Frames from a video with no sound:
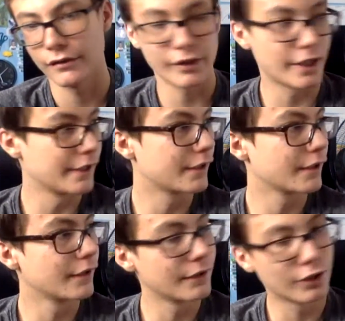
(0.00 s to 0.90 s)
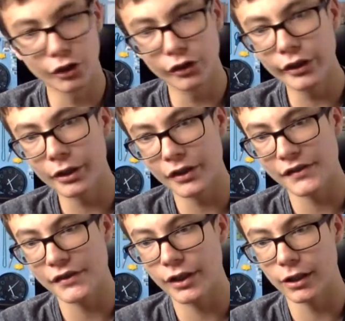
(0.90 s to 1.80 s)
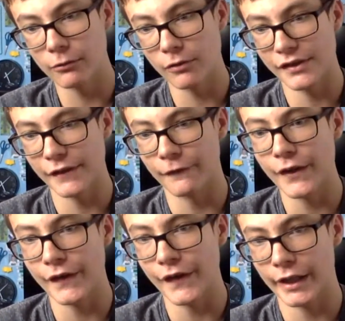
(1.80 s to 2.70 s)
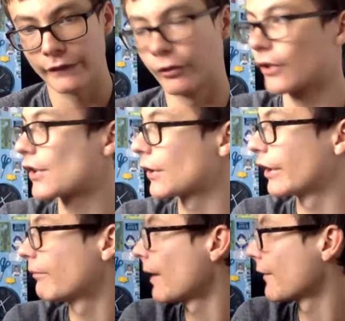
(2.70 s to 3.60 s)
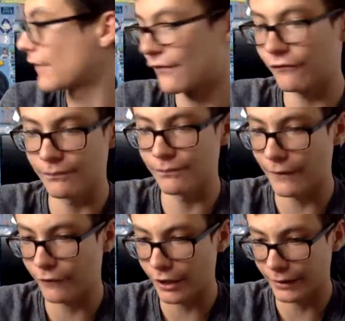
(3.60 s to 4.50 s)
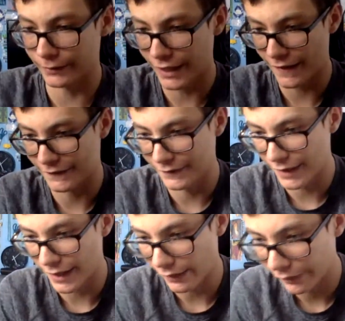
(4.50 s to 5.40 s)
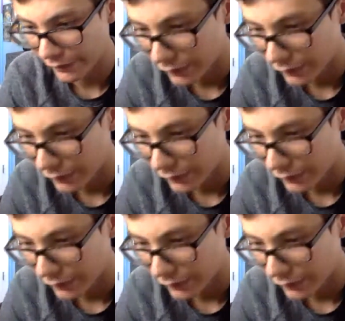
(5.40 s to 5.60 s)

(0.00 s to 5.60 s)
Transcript: Like earlier this year was the 5th anniversary of my final cat's death.